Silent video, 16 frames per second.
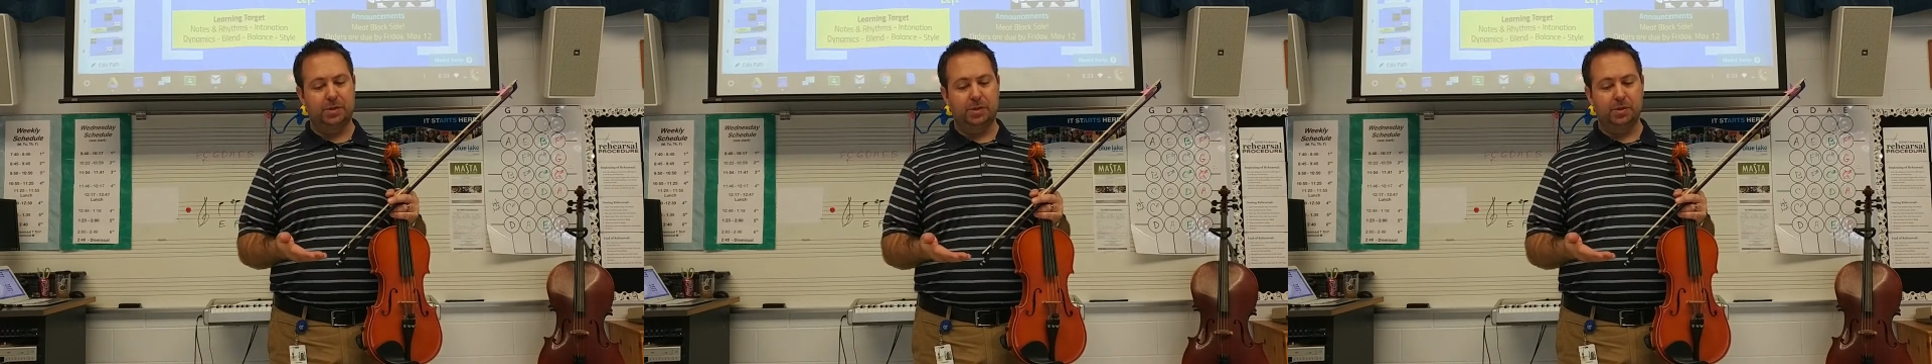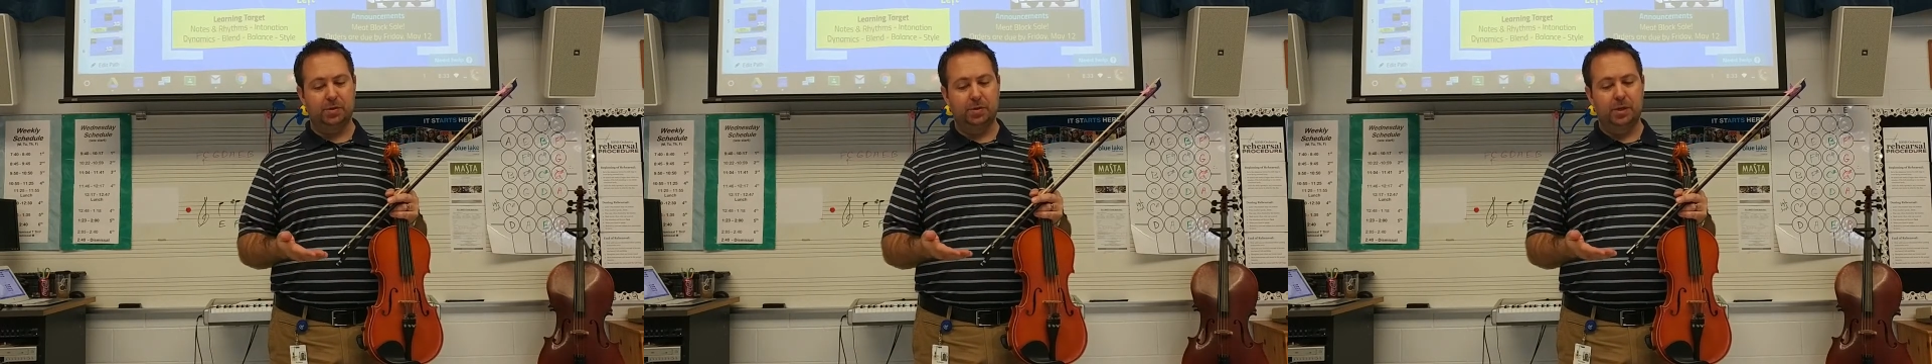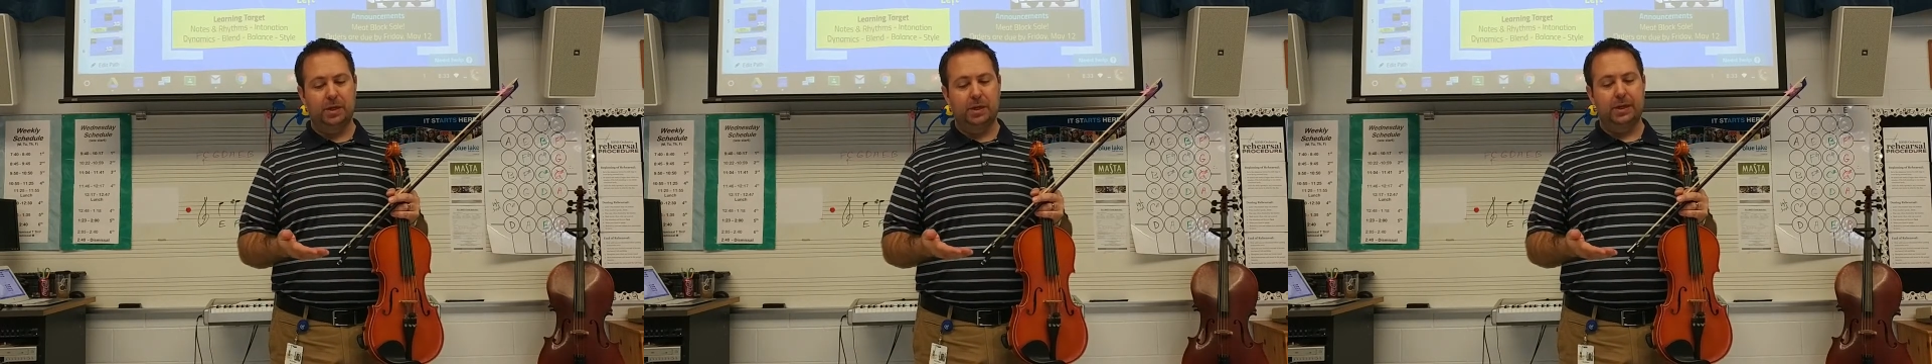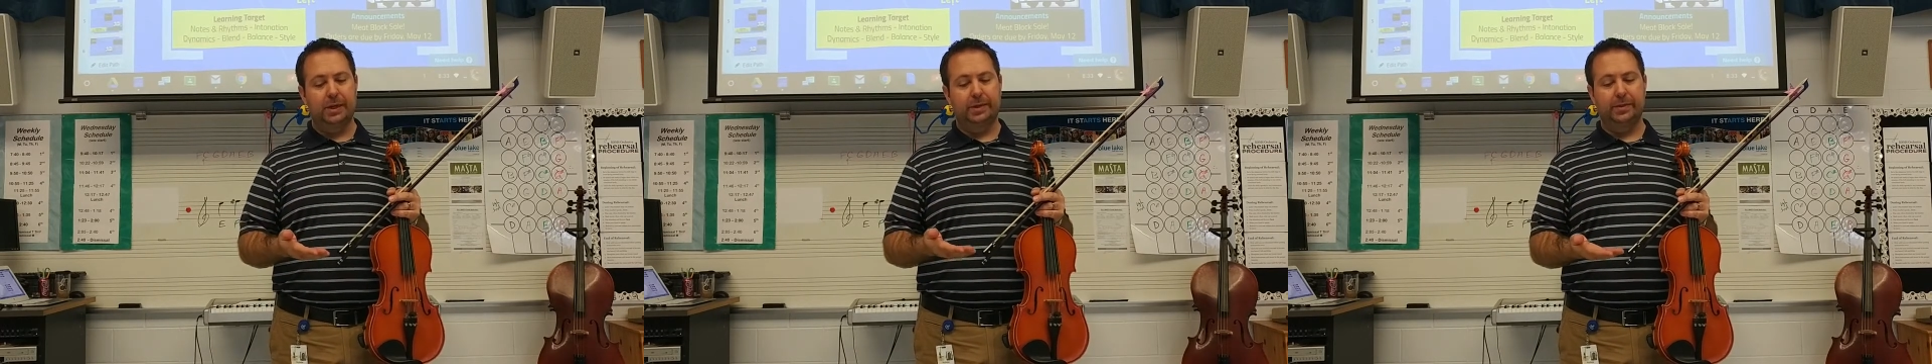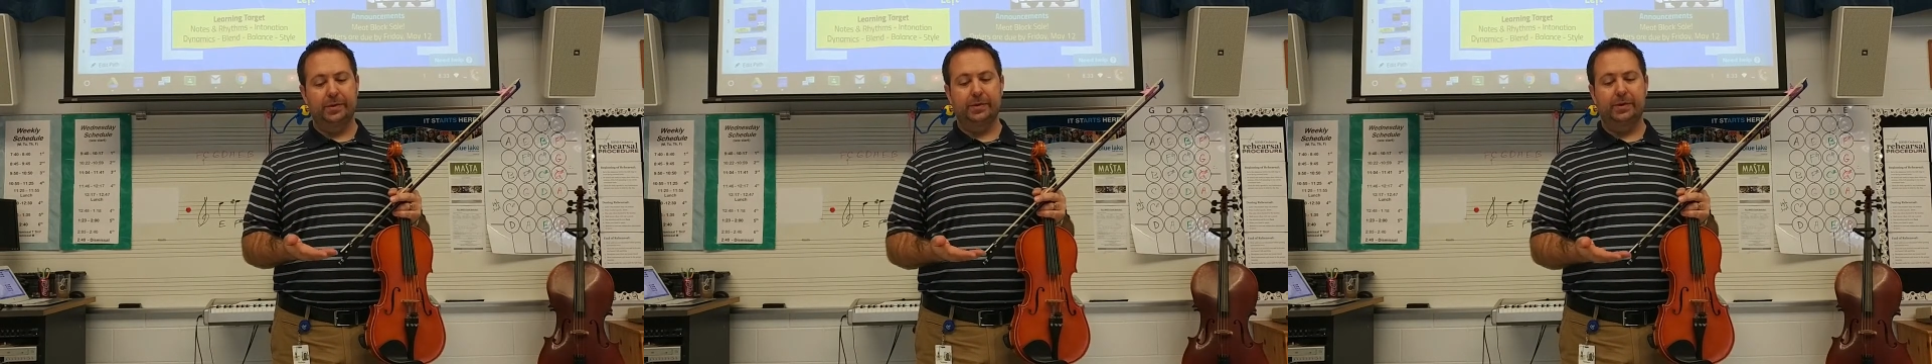do
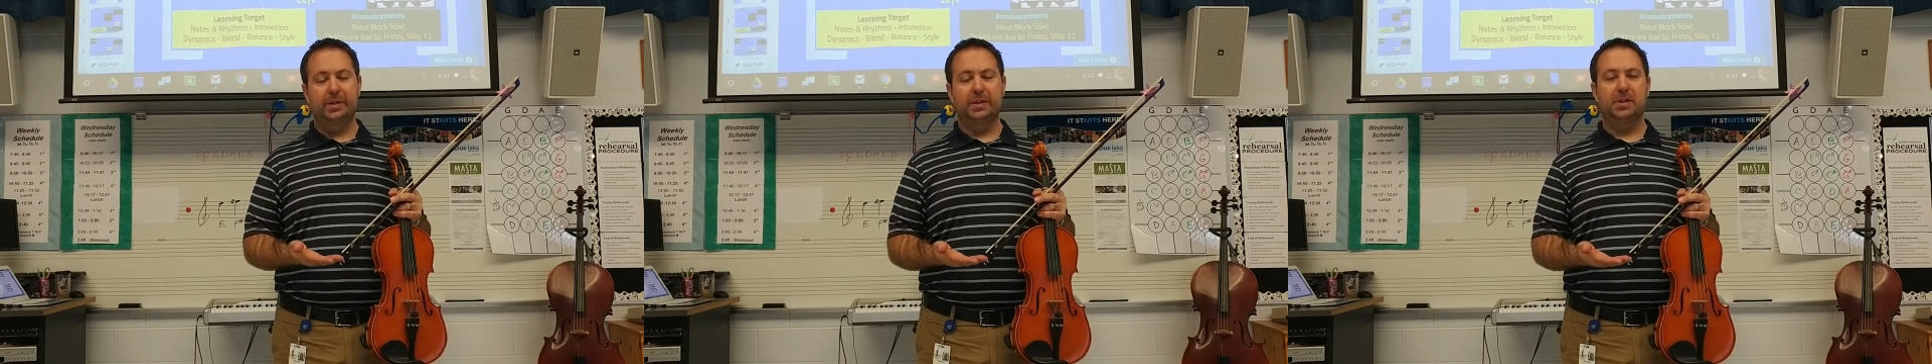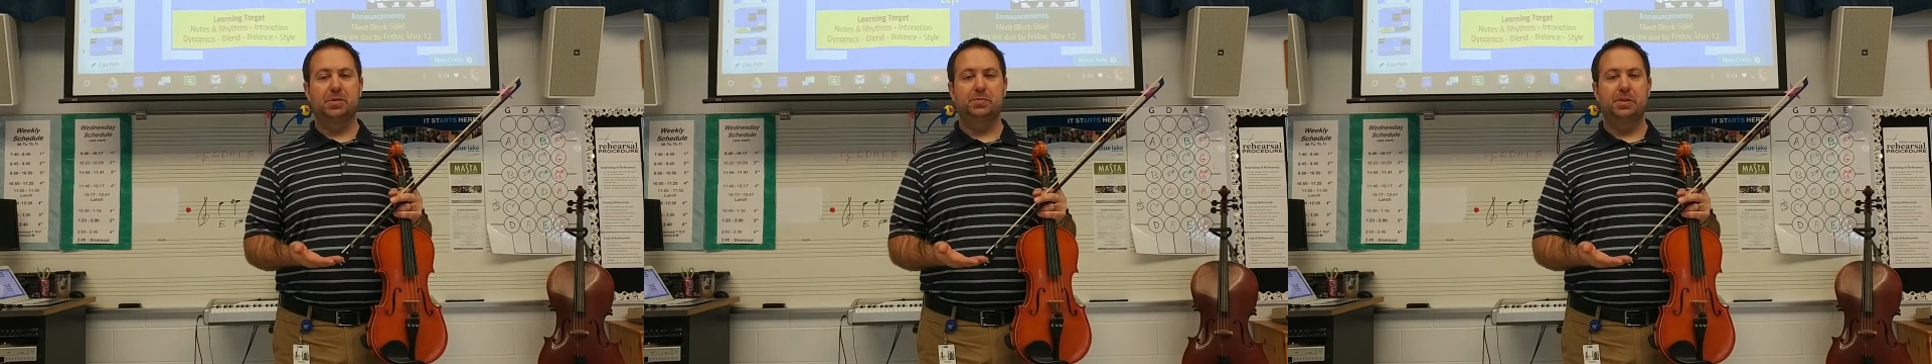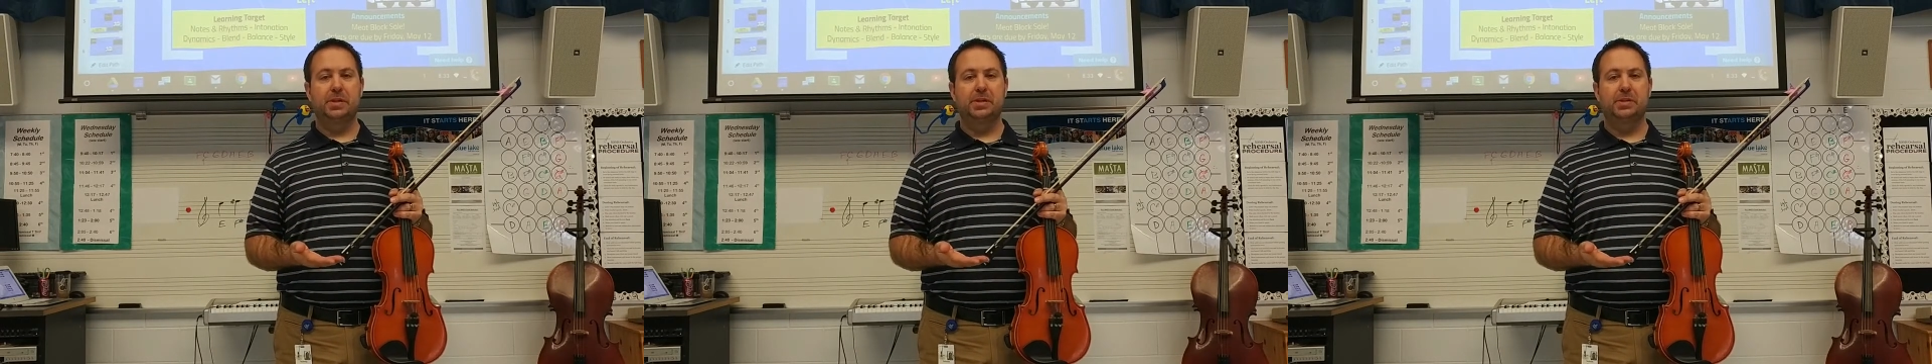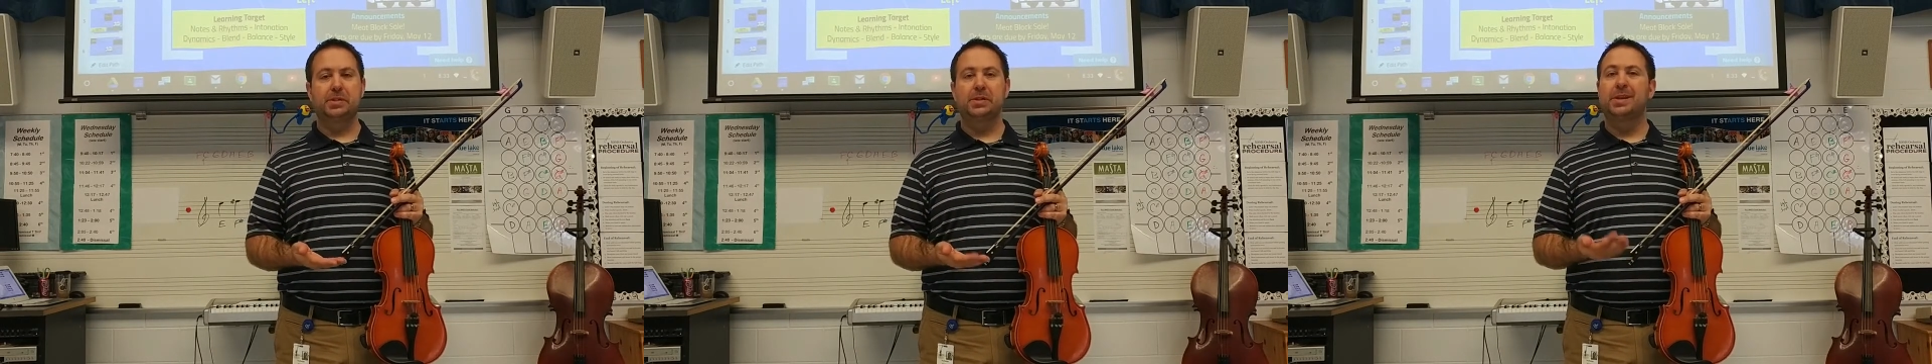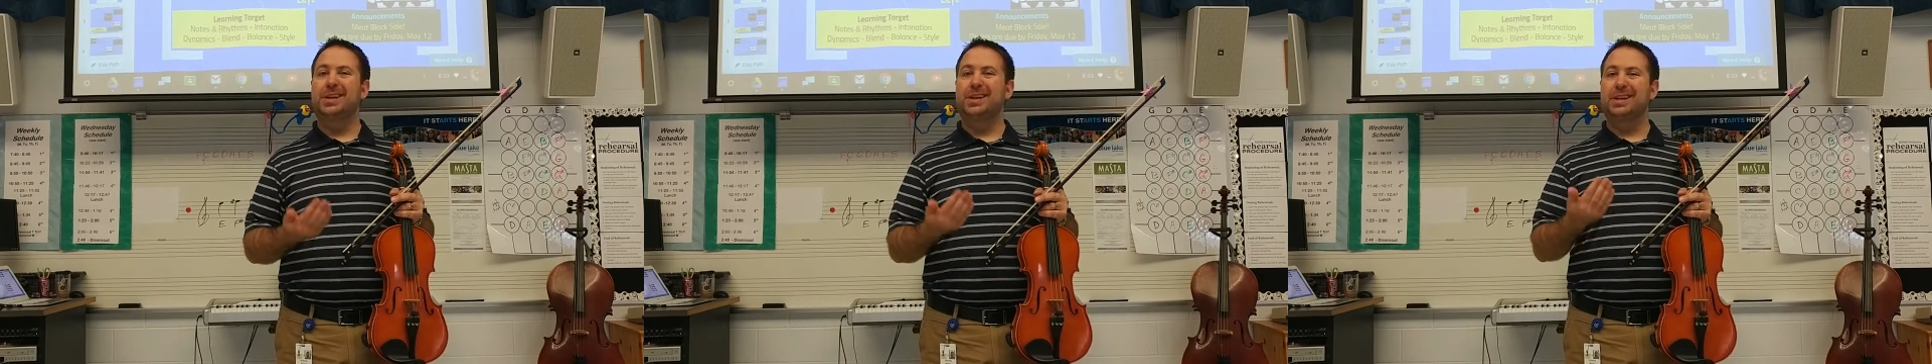in learning this piece